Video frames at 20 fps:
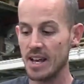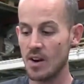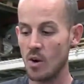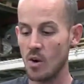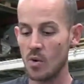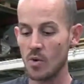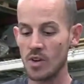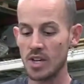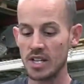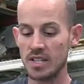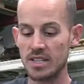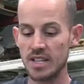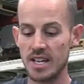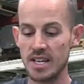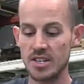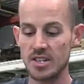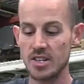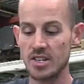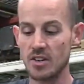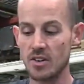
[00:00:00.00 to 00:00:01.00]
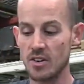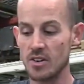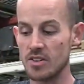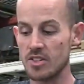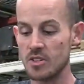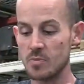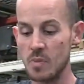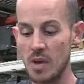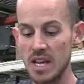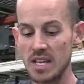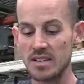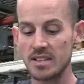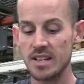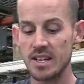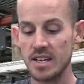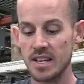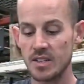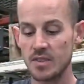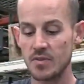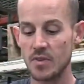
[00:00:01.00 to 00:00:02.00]
orientation or
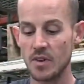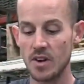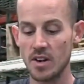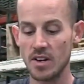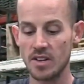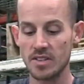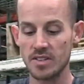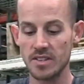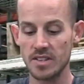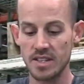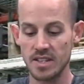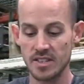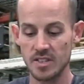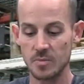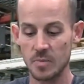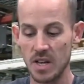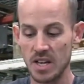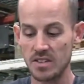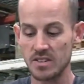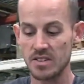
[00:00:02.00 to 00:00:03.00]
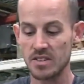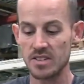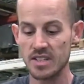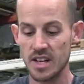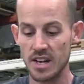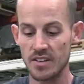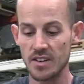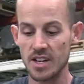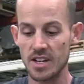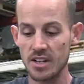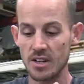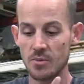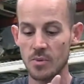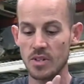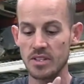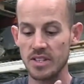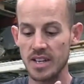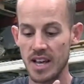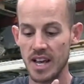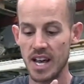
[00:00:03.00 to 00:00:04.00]
spacing as far as the spacers that are in there
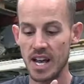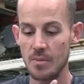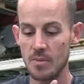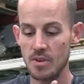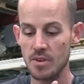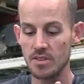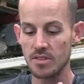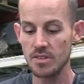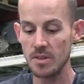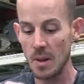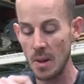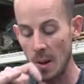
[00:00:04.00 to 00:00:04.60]
with the hammers